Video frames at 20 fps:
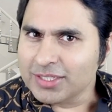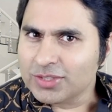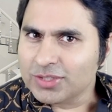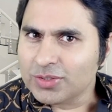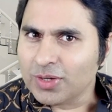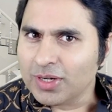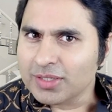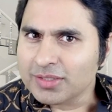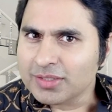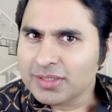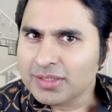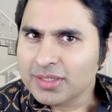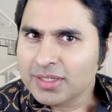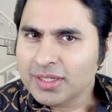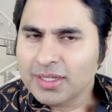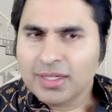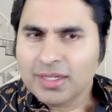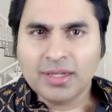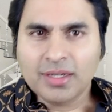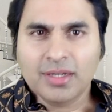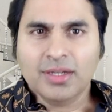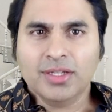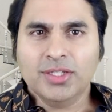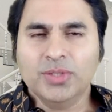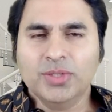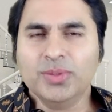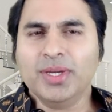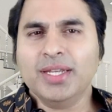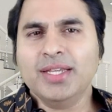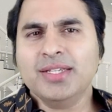thoughts, you
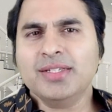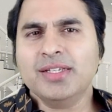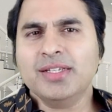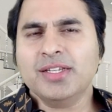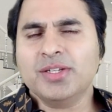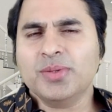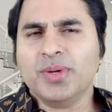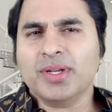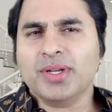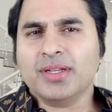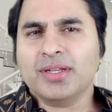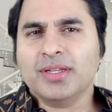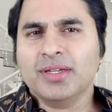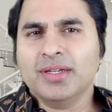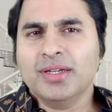can easily do it.